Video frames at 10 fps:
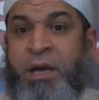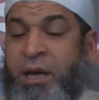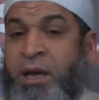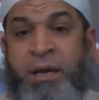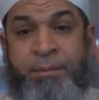
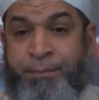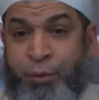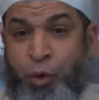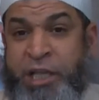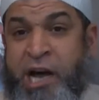
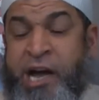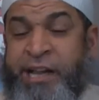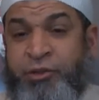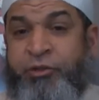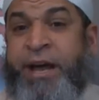put uh, a
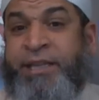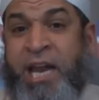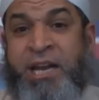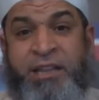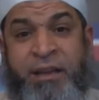contract
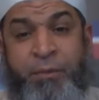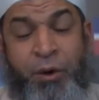and let them